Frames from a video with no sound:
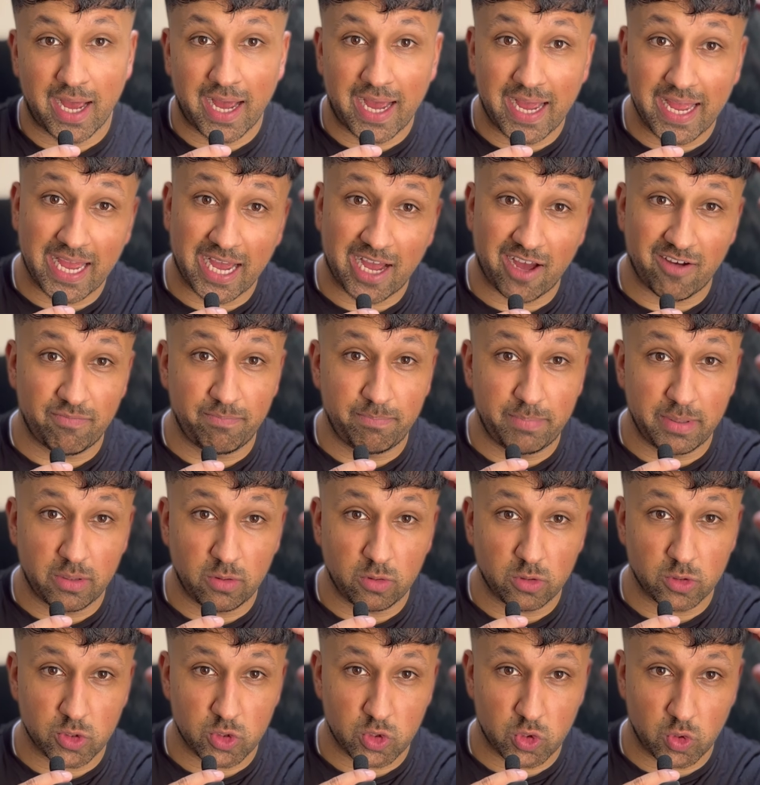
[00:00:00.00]
I have
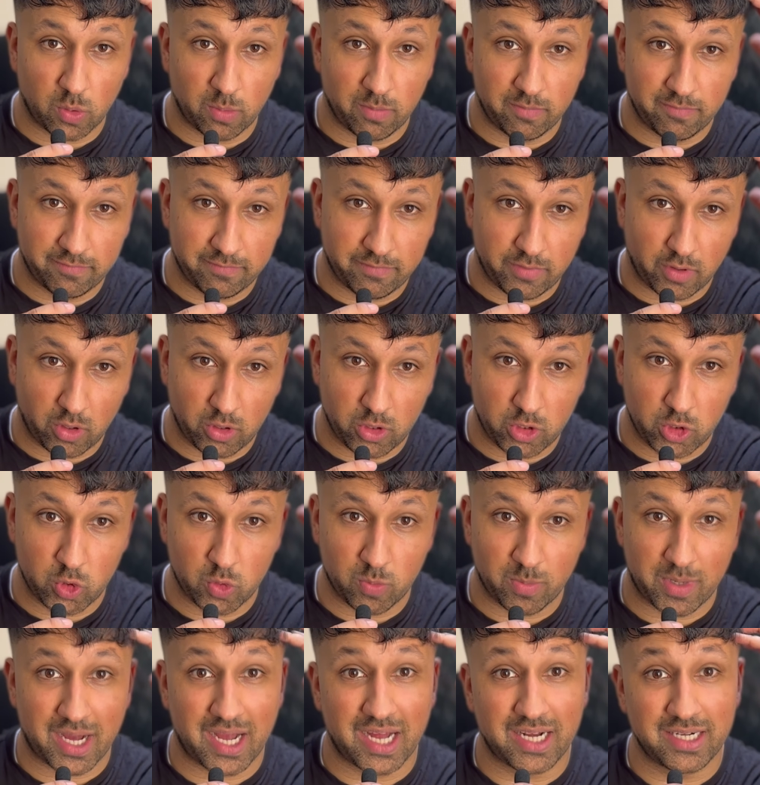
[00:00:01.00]
built some
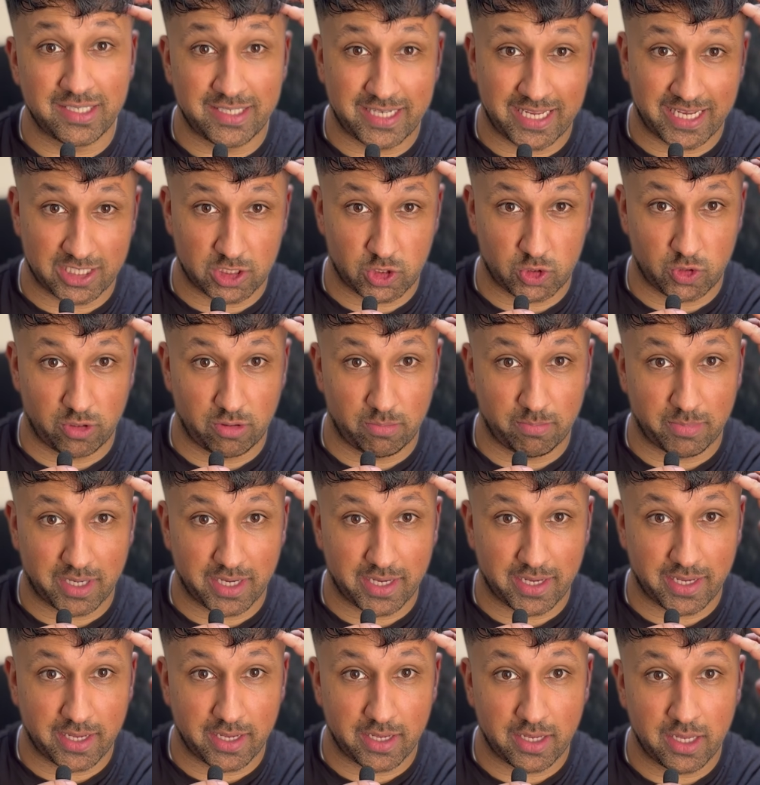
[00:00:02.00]
volume and texture in my
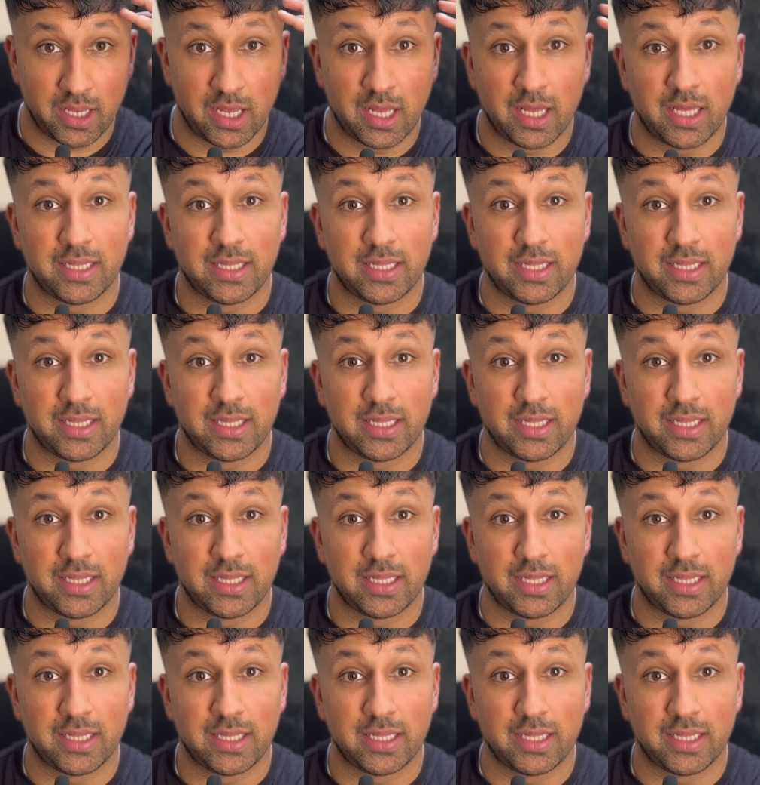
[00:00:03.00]
hair.